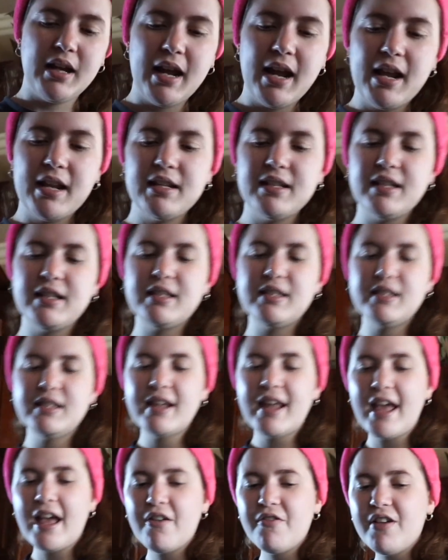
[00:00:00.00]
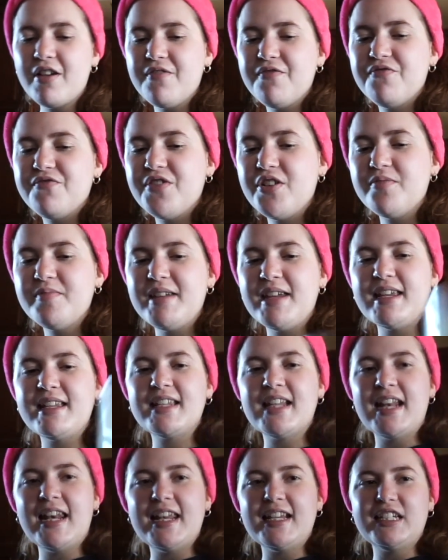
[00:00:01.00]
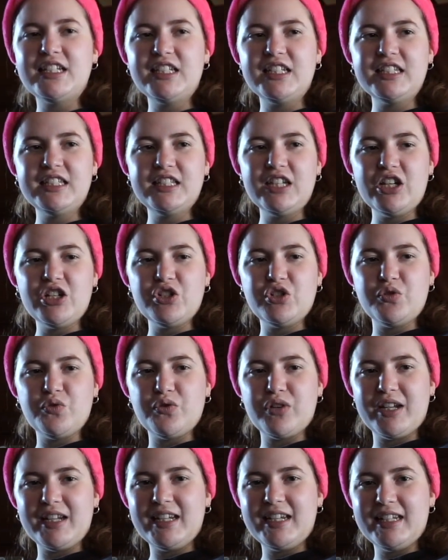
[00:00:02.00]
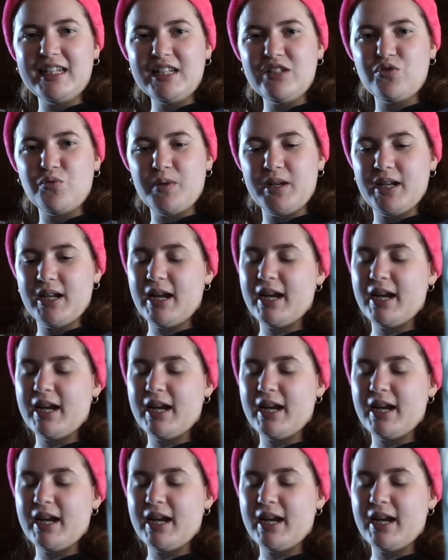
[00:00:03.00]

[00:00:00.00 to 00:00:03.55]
And it's now a foamy, delicious drinkity drink.